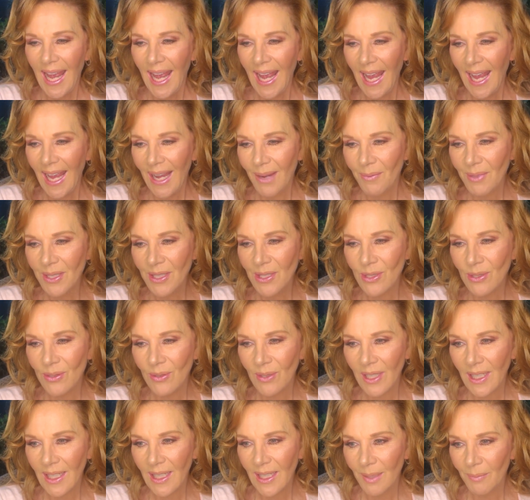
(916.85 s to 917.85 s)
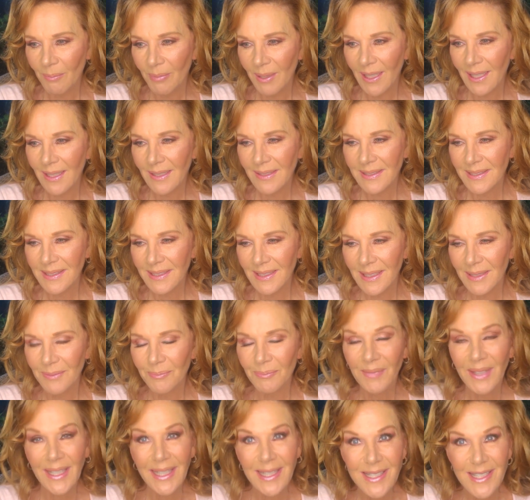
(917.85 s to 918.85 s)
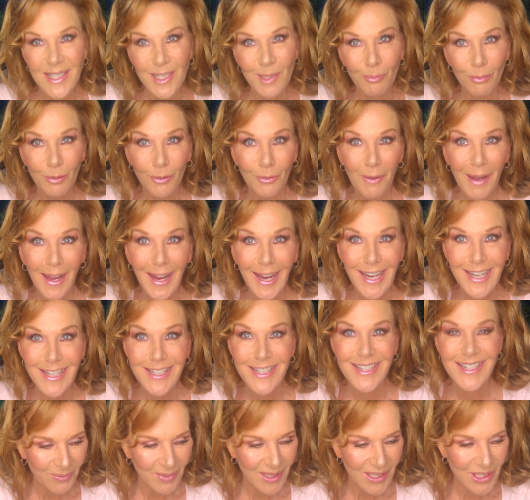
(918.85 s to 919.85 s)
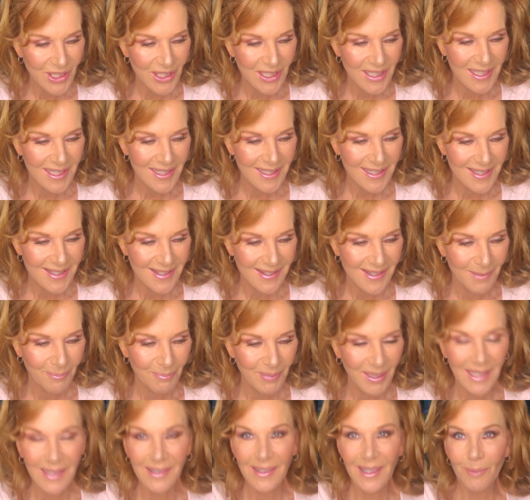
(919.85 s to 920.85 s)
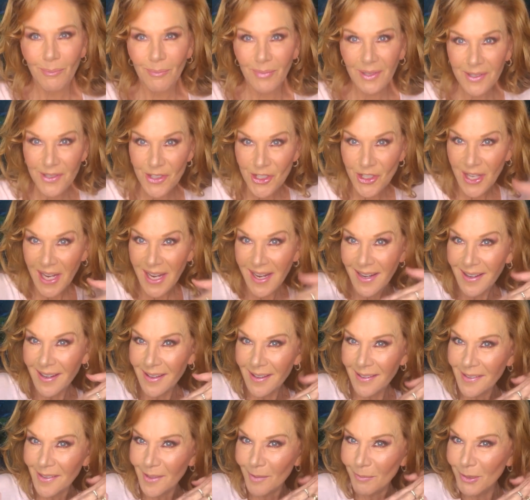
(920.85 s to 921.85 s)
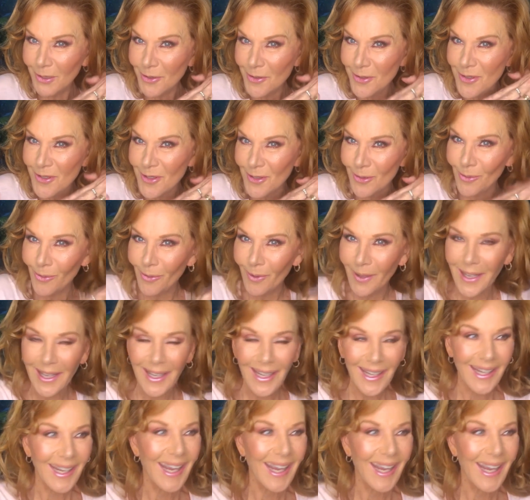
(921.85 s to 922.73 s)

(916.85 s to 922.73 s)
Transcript: And we're talking about Easter Parade, where she does the big number, Shaking the Blues Away.